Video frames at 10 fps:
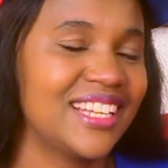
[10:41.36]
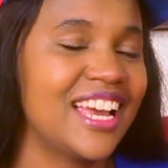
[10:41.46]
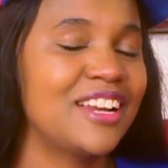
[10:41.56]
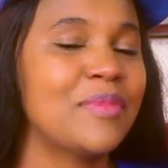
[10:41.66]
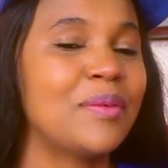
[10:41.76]

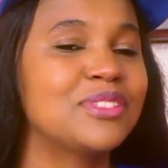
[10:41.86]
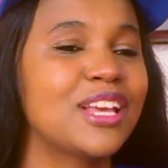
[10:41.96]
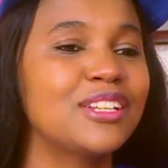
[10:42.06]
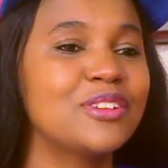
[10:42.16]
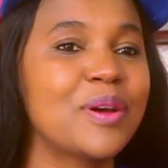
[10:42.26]
And I'm
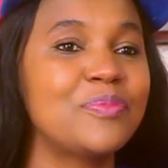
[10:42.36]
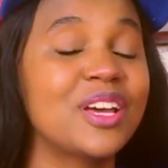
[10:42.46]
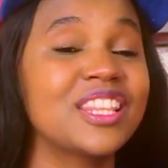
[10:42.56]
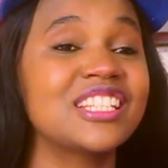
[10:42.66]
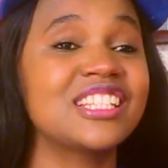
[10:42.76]
telling you, my
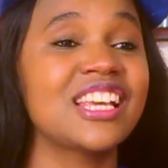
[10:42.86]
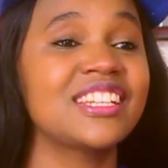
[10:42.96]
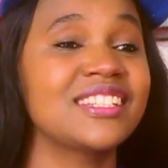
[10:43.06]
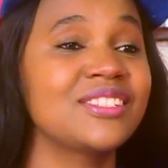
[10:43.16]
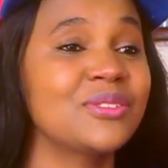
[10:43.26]
brothers
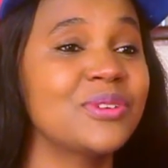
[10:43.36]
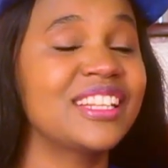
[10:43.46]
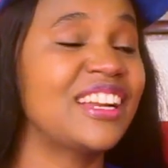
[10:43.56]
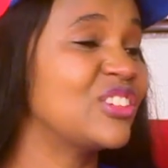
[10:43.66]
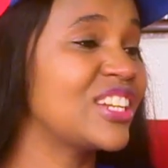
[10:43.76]
decided, you know what,
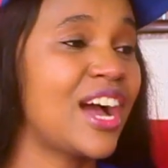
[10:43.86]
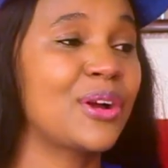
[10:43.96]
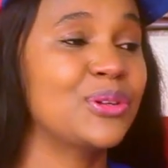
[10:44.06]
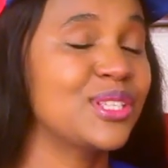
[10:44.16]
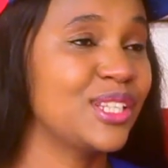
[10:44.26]
they're not
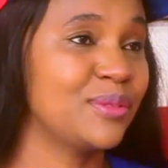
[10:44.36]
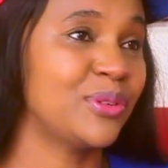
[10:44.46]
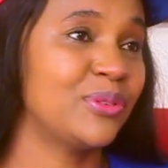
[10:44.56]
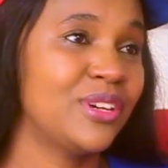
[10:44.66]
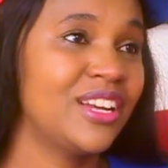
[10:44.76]
uncles
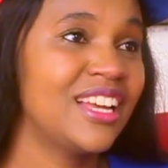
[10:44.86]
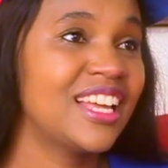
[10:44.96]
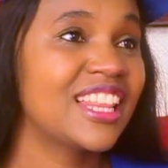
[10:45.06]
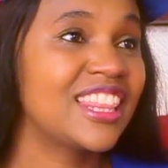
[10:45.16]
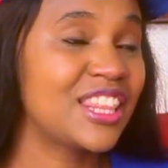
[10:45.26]
anymore.
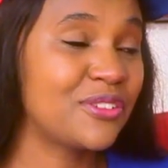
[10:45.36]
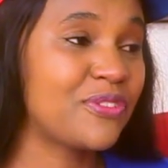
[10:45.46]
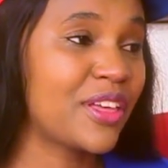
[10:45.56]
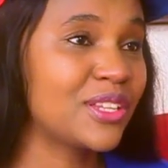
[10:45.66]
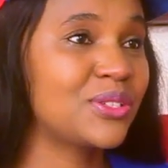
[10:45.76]
They're the
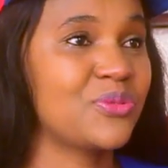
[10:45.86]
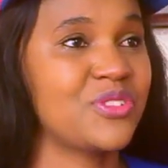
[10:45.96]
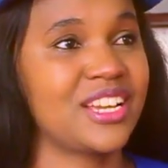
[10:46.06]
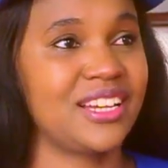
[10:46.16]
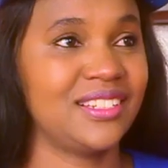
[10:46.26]
father to
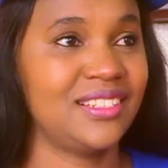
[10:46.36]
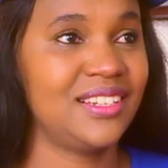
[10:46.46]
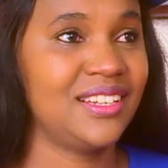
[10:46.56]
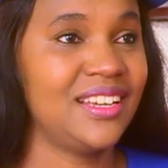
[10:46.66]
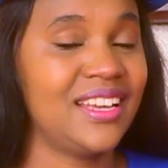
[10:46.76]
Rika.
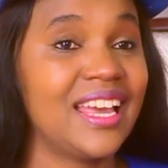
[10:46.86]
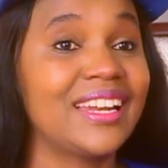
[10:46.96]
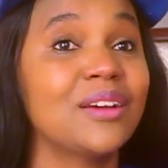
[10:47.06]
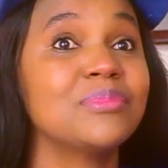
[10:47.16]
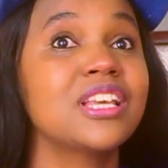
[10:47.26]

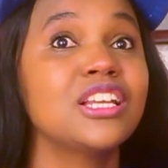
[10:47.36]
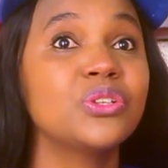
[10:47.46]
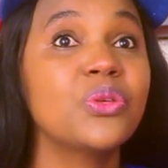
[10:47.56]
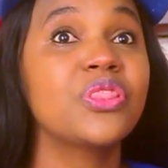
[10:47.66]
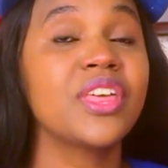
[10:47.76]
And I'm telling
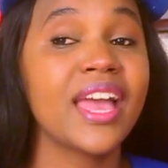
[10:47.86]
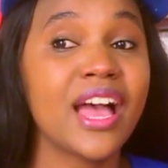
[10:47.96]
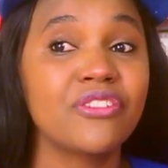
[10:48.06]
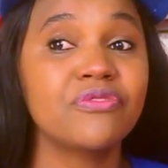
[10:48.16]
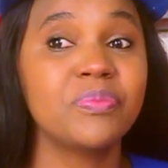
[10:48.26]
you, they
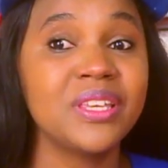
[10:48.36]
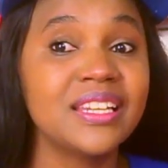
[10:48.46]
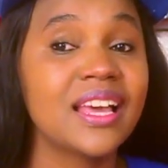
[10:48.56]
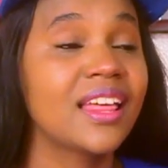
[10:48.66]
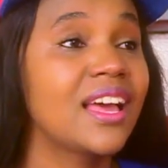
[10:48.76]
have
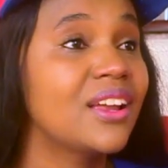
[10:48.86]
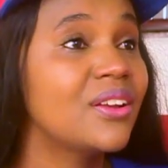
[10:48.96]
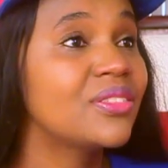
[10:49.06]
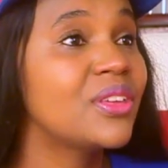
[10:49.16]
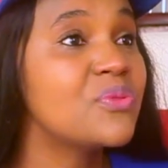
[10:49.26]
been
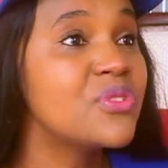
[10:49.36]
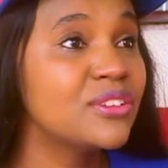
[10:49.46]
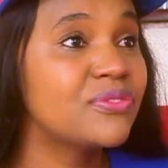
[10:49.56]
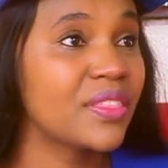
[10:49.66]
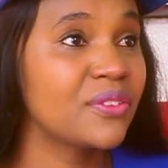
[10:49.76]
the
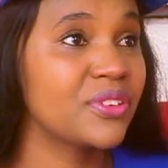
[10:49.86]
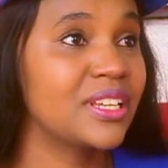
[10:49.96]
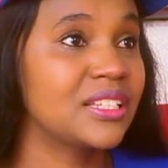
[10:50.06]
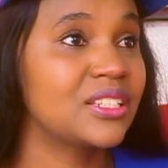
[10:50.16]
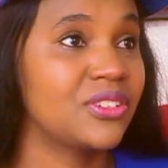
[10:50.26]
real father
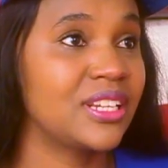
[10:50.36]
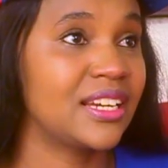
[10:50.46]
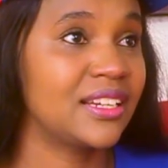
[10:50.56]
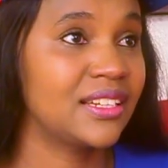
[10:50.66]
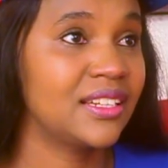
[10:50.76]
figure to
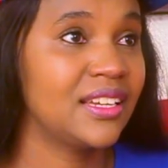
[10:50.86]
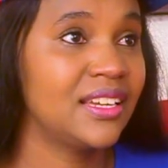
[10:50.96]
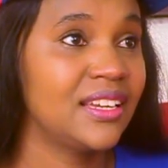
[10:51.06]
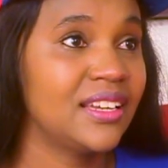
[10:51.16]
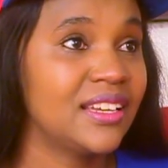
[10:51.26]
Rika.
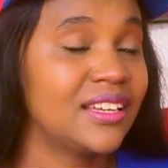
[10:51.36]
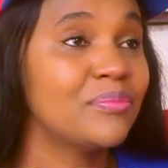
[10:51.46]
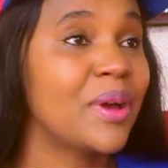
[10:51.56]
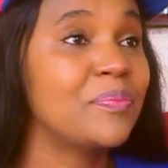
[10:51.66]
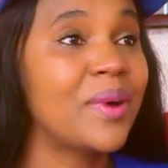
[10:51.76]

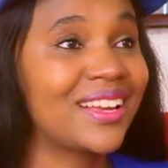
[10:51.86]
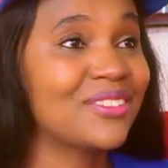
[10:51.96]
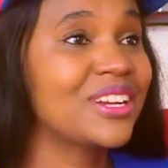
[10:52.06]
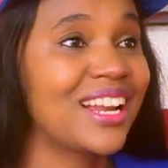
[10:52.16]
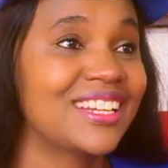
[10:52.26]

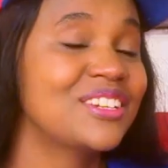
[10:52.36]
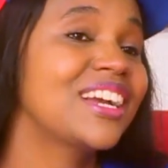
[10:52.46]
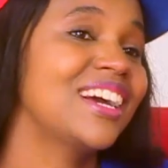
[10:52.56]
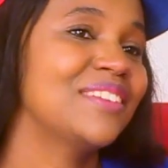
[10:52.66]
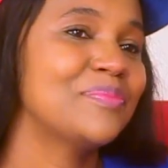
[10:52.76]
Like
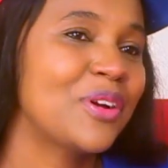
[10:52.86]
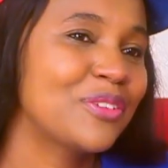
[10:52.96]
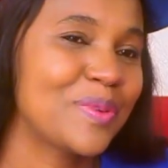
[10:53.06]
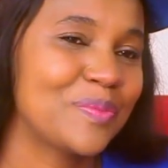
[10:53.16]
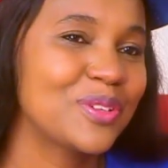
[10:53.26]
Rika, one
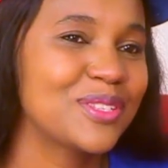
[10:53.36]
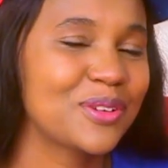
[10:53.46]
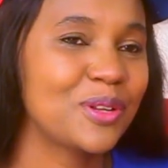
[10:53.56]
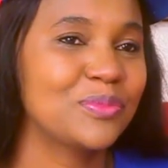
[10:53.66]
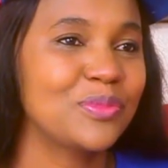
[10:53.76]
of my brothers is
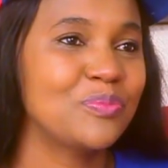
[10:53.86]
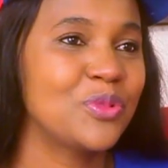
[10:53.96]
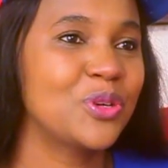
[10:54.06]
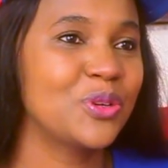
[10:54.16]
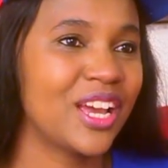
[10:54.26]
called
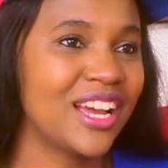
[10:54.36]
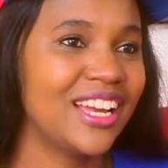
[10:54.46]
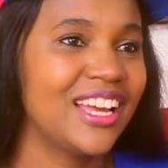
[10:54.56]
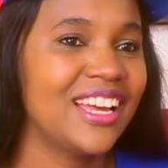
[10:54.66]
Muguna.